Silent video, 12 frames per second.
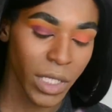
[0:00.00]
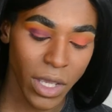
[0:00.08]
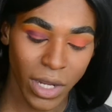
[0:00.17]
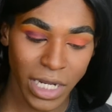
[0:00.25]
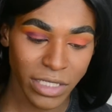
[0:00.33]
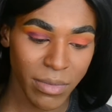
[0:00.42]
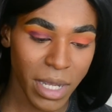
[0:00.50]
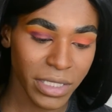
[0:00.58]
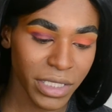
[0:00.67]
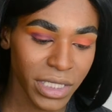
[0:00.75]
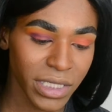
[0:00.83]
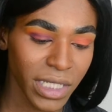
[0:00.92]
Okay, so I'm
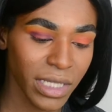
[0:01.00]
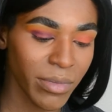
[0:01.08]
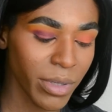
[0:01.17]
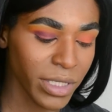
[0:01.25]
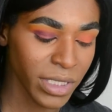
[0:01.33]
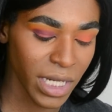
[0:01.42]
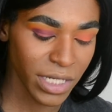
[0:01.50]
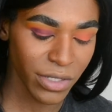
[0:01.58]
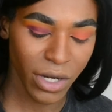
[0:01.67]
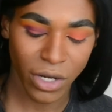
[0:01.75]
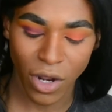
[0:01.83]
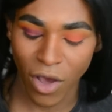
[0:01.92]
actually gonna take the brush that I
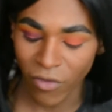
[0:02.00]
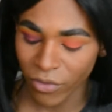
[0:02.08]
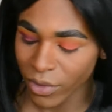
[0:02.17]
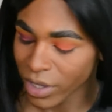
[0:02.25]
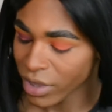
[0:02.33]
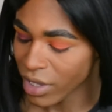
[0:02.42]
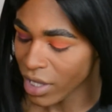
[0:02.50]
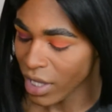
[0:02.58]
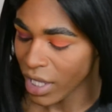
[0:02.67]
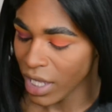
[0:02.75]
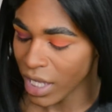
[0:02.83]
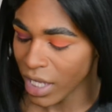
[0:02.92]
started off with
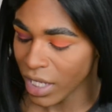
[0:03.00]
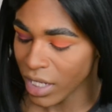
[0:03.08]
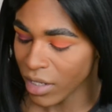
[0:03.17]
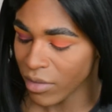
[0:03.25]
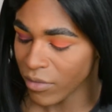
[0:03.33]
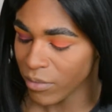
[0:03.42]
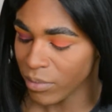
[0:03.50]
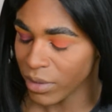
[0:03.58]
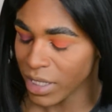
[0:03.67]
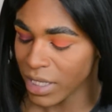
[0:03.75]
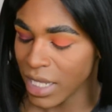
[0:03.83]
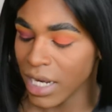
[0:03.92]
and
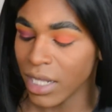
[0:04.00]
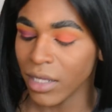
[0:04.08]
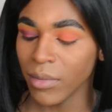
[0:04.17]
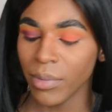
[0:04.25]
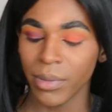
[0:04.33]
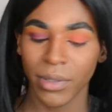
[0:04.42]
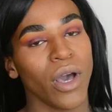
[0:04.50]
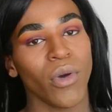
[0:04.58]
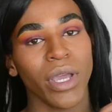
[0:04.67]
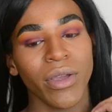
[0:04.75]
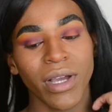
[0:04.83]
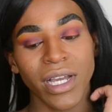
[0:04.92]
blend that up.
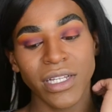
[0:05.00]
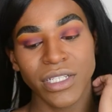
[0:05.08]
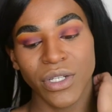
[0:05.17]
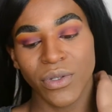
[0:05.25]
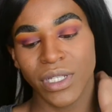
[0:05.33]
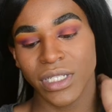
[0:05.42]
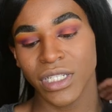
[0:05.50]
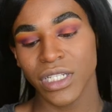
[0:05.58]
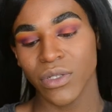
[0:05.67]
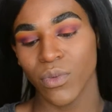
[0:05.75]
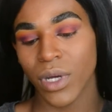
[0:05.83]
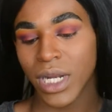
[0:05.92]
Okay, you guys, so this
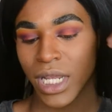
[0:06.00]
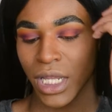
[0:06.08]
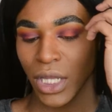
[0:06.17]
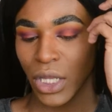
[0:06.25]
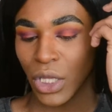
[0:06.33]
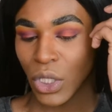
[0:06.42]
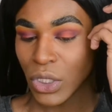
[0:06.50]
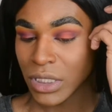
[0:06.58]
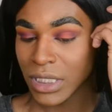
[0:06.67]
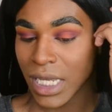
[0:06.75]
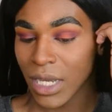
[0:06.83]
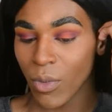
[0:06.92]
is what it looks
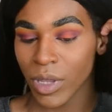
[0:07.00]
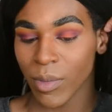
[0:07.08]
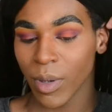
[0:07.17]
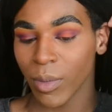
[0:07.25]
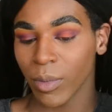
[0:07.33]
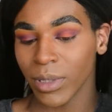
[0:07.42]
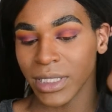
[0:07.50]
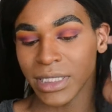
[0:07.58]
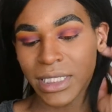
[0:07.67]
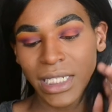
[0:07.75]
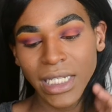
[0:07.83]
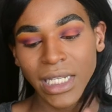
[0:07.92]
like with the purple
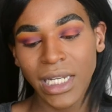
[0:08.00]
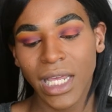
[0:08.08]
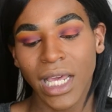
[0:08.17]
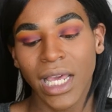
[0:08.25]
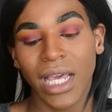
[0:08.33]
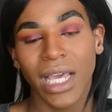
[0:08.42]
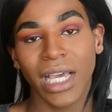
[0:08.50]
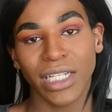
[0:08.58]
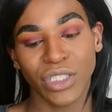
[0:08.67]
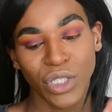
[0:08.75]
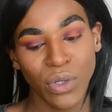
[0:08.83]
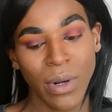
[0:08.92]
blended in. It
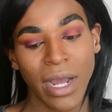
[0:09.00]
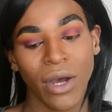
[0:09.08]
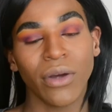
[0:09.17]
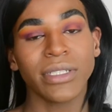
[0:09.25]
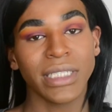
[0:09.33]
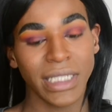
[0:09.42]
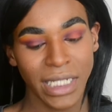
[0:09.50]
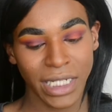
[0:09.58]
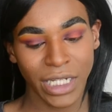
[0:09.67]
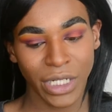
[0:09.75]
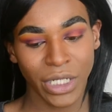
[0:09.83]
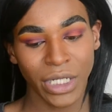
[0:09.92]
took a while to get
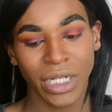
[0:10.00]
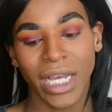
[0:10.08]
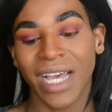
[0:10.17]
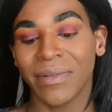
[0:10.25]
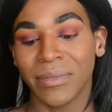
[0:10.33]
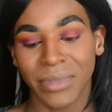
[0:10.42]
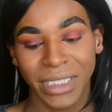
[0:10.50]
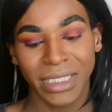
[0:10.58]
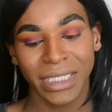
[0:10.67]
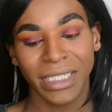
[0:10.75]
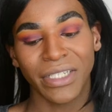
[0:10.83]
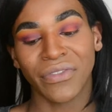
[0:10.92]
here. I've been
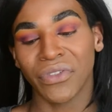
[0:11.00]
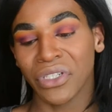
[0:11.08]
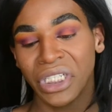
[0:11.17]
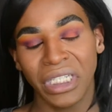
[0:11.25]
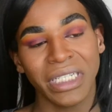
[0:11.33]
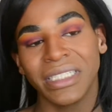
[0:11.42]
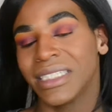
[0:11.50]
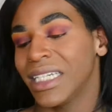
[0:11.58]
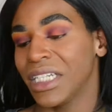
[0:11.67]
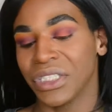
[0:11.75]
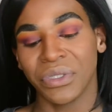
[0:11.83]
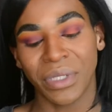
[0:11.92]
blending for a good
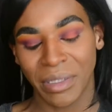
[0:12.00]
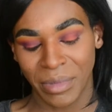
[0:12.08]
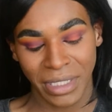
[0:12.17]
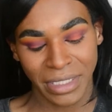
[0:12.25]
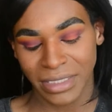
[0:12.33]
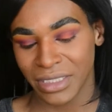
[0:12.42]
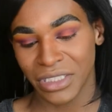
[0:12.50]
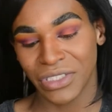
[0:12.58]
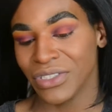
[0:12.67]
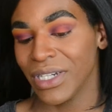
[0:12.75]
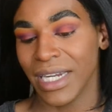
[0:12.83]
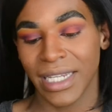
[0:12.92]
10-20 minutes, just
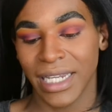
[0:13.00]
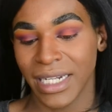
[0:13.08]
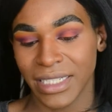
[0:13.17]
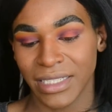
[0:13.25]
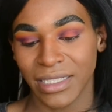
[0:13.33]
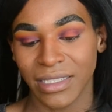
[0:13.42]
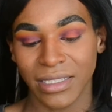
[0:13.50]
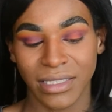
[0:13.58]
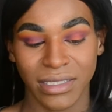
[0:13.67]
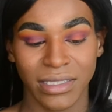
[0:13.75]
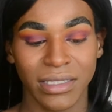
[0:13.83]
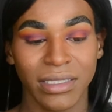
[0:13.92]
trying to get it to look